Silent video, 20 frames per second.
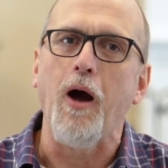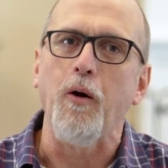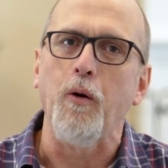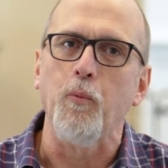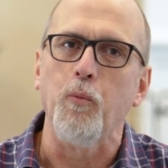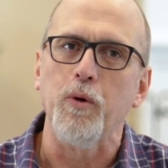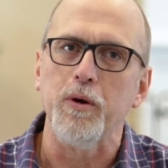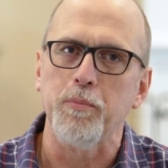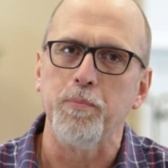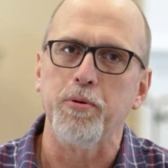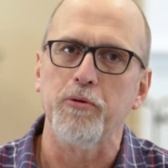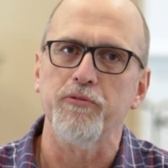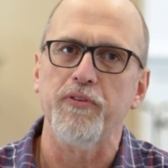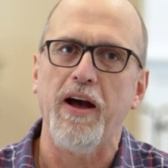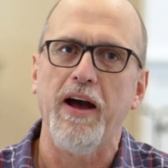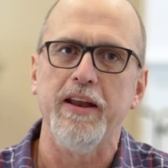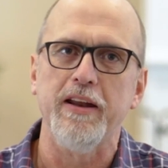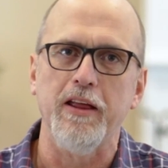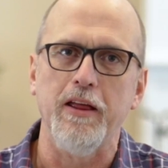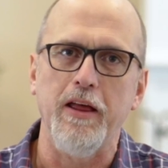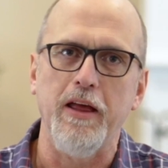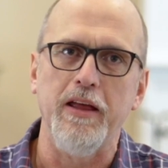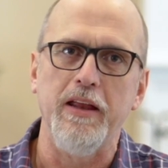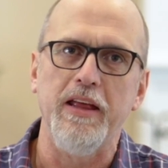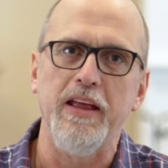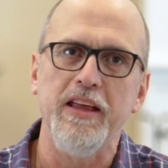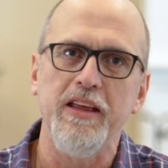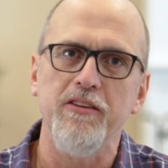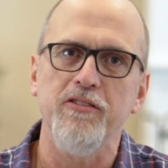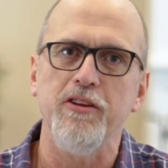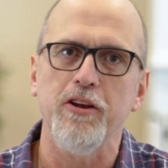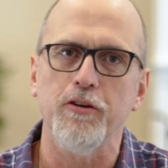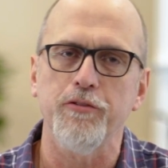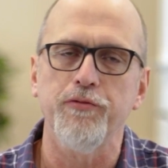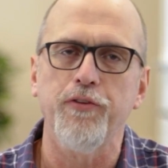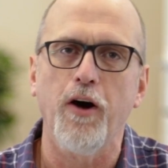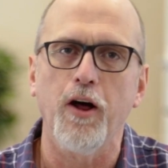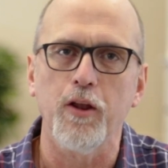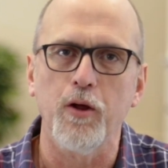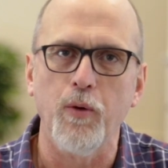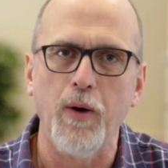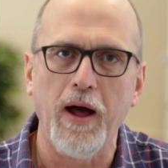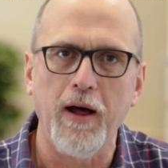I want to provide an easy-to-follow